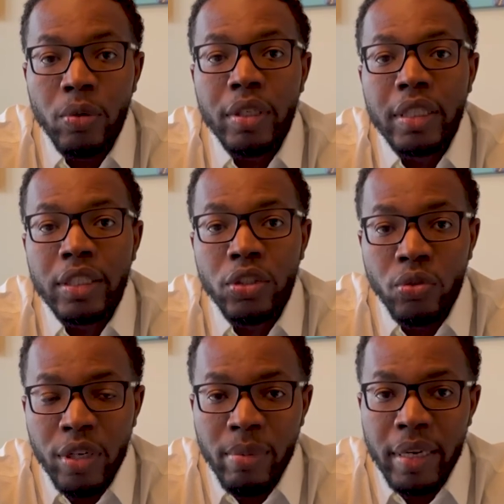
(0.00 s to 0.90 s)
it's
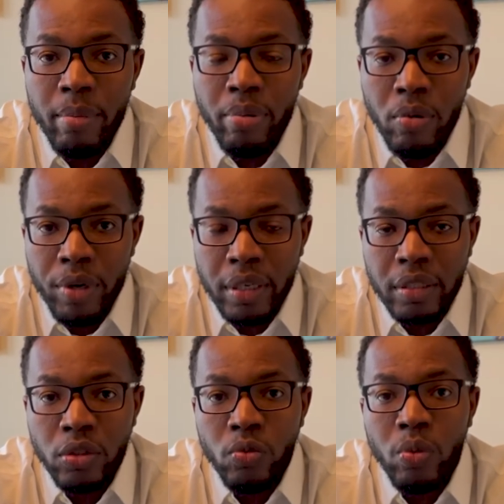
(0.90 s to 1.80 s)
extremely important
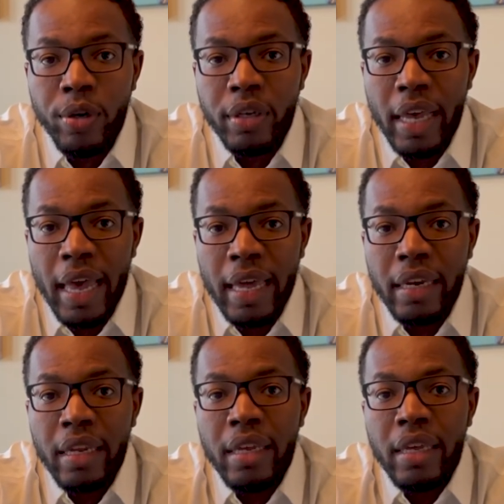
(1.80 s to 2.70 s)
to work at
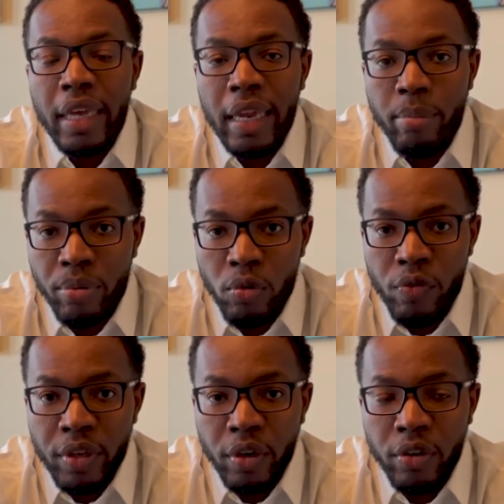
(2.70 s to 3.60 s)

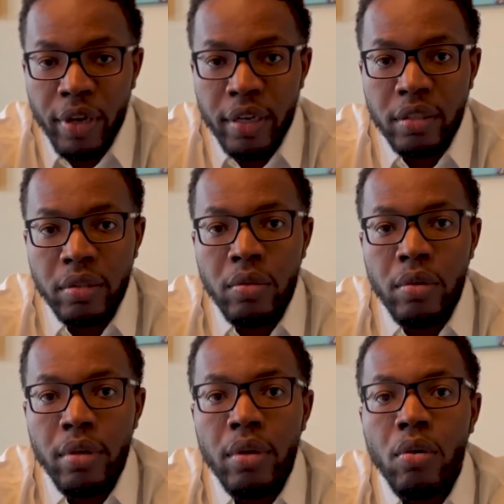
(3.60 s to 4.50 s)
improving your credit
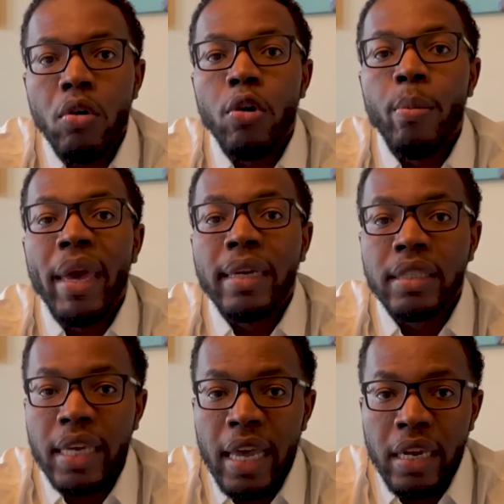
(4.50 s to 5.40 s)
score or
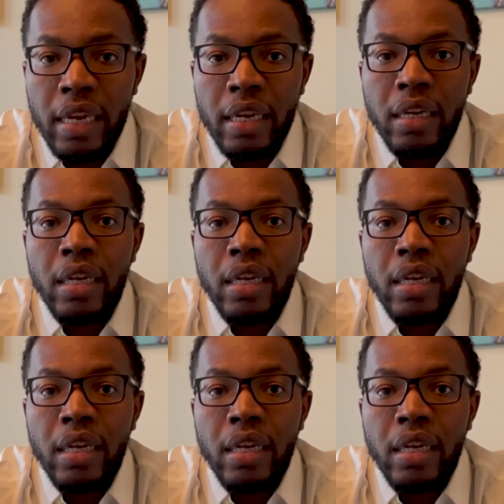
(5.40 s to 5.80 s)
maintaining